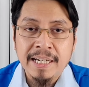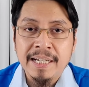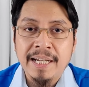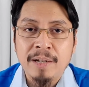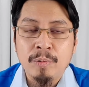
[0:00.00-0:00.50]

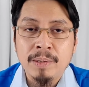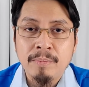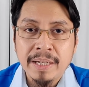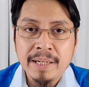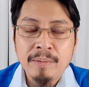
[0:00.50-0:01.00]
that we
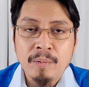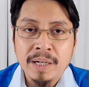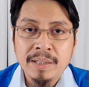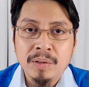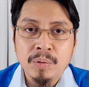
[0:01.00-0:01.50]
may
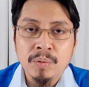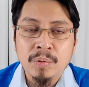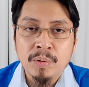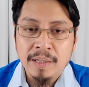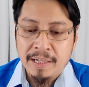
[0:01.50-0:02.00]
want
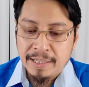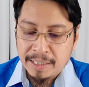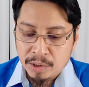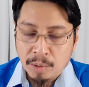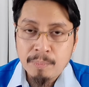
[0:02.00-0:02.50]
to
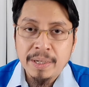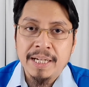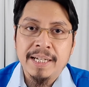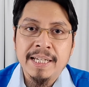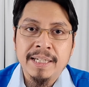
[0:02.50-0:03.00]
incorporate
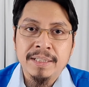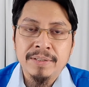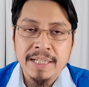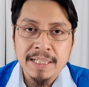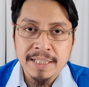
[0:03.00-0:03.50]
in the
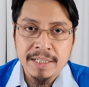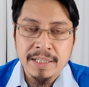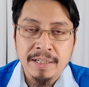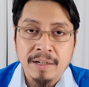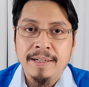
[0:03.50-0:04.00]
training session.